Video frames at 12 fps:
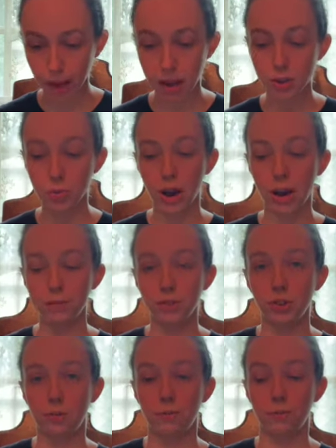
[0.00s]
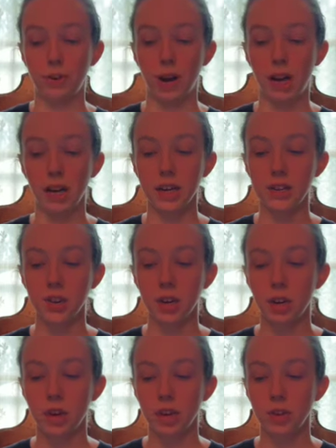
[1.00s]
and you have to find
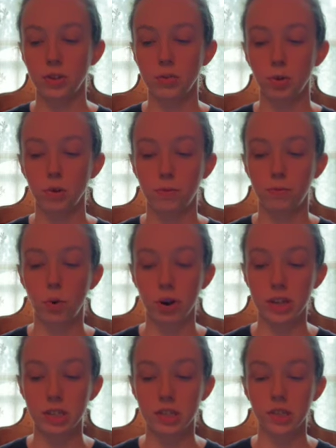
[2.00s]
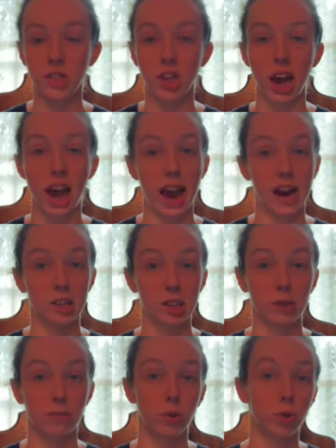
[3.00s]
your voice to
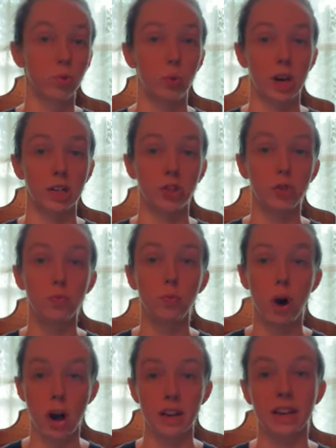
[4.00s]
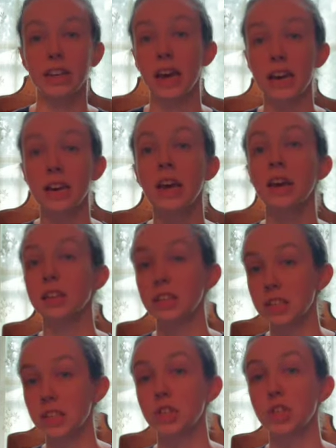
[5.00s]
ask for what you want. Again,
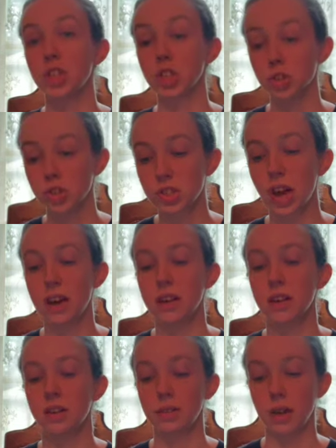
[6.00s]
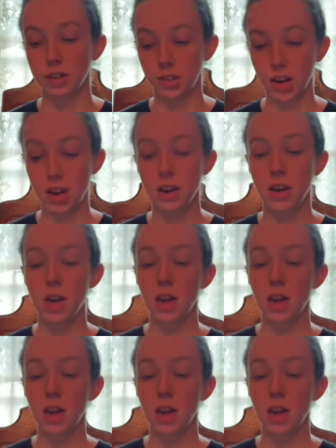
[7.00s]
easier said than done.